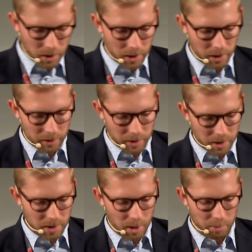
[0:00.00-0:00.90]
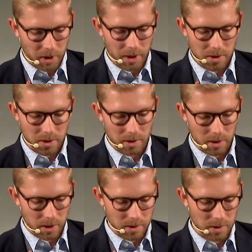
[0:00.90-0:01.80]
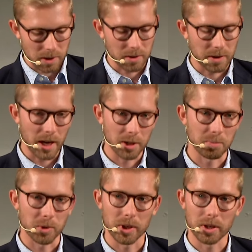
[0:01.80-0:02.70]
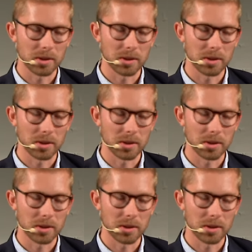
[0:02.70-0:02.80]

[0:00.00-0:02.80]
Another example is this dashboard.